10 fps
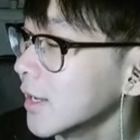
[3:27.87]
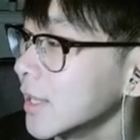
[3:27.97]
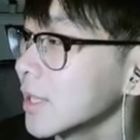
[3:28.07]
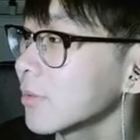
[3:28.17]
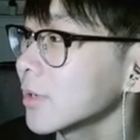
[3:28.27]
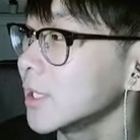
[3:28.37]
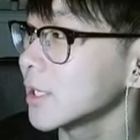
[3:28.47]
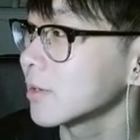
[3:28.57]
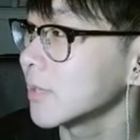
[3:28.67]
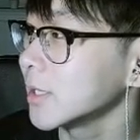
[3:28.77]
And then we're
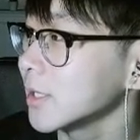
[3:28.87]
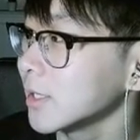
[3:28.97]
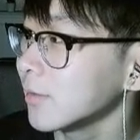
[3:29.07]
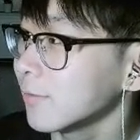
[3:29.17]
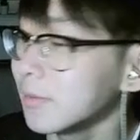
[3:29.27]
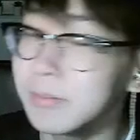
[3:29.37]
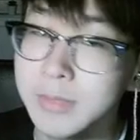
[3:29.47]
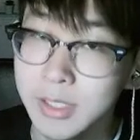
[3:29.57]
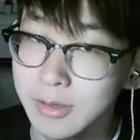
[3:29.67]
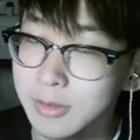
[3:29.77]
decrementing it from
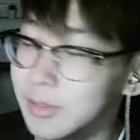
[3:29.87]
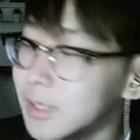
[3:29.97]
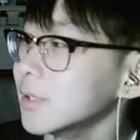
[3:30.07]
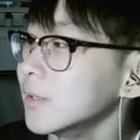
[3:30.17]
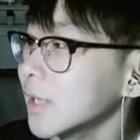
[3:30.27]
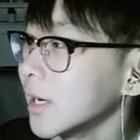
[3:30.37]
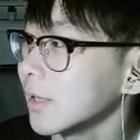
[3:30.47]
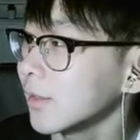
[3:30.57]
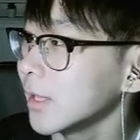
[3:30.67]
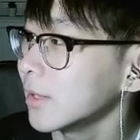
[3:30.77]
0 into
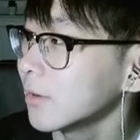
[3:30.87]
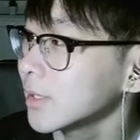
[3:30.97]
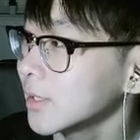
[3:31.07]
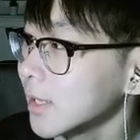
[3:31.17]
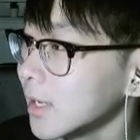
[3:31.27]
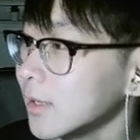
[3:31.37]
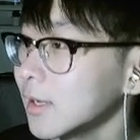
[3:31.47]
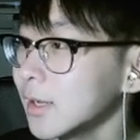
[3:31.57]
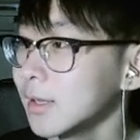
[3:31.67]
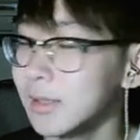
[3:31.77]
9, and notice that
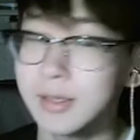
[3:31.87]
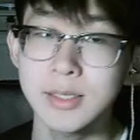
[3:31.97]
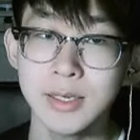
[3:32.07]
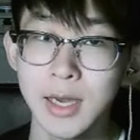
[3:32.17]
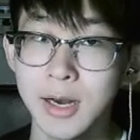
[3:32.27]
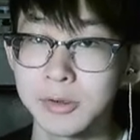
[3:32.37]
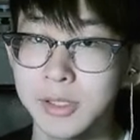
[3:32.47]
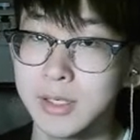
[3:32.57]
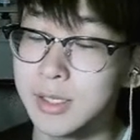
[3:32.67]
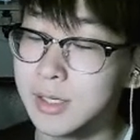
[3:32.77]
the
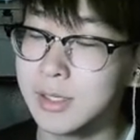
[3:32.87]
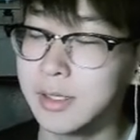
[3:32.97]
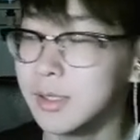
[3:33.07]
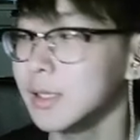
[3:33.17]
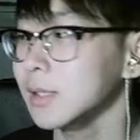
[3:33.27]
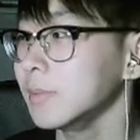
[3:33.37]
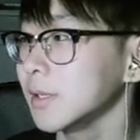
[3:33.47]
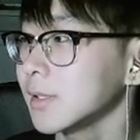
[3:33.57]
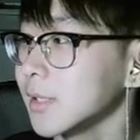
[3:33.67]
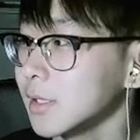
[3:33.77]
Cout is indeed
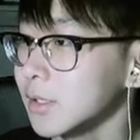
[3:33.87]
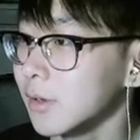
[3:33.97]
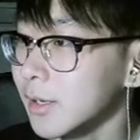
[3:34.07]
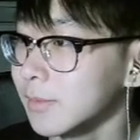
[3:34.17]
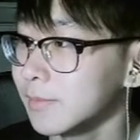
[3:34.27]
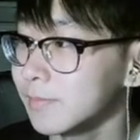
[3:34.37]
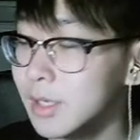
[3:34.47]
being set to on.